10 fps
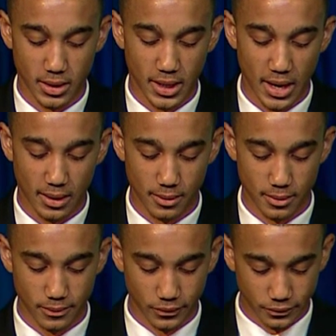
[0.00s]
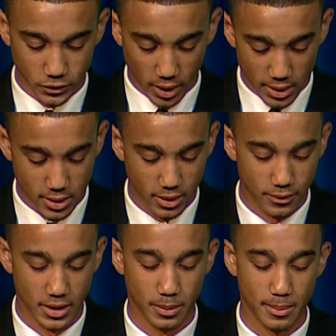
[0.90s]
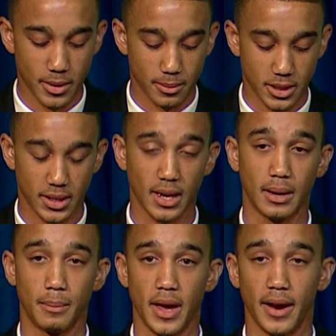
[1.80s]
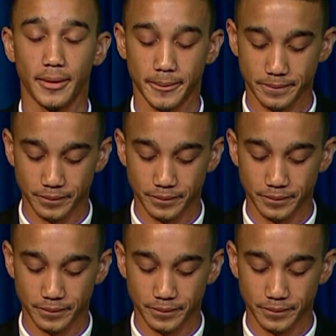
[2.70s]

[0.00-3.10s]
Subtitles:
to convince my mom to take him back,